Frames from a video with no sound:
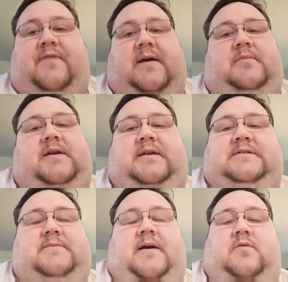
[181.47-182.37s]
family, it
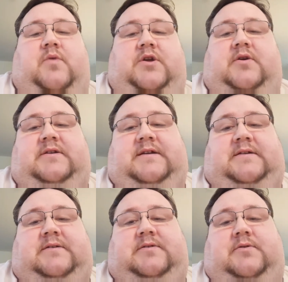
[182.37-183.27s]
doesn't matter what you're
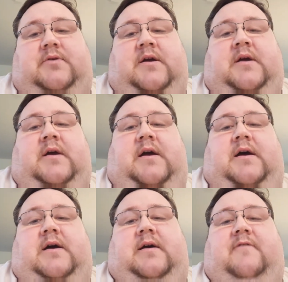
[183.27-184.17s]
addicted to.
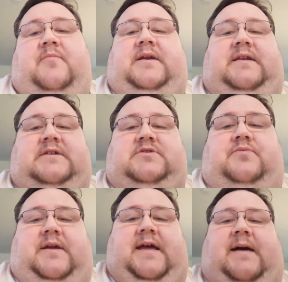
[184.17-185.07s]
Everybody needs a
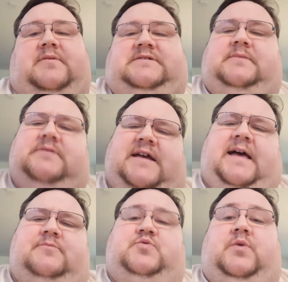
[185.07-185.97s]
rehab, and
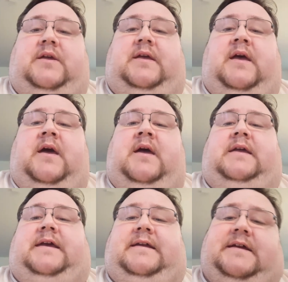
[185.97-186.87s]
sometimes we
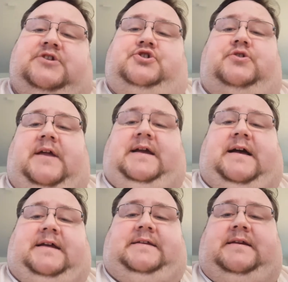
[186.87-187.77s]
get injured like
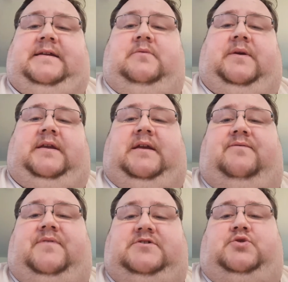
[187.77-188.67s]
I did and we need
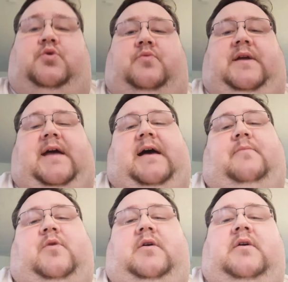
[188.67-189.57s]
physical
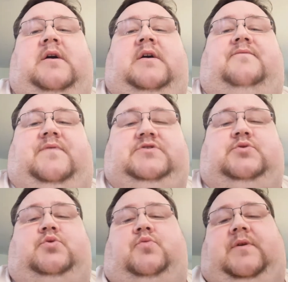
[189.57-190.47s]
rehab. Well,
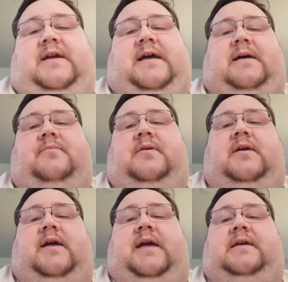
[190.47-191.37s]
physical rehab
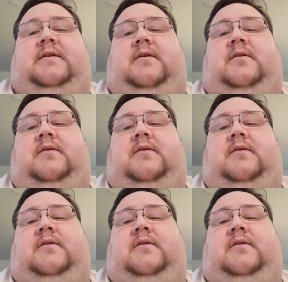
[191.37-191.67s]
in